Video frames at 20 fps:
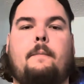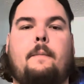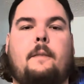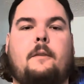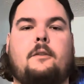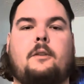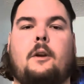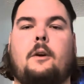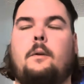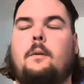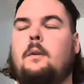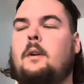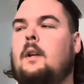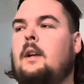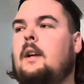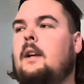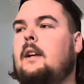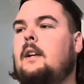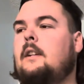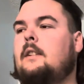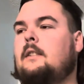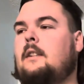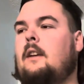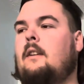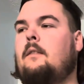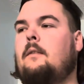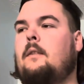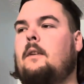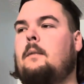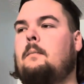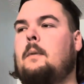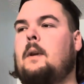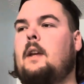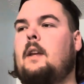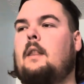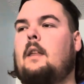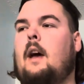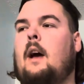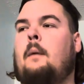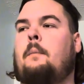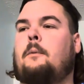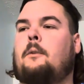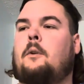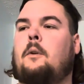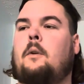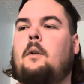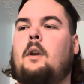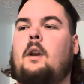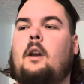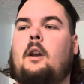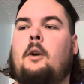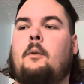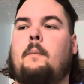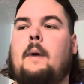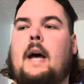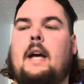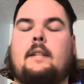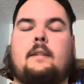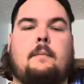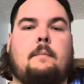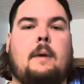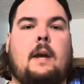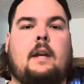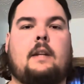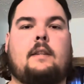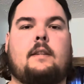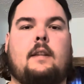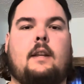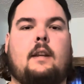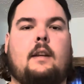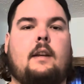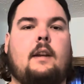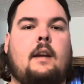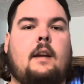So it's given me the opportunity to go buy some baits that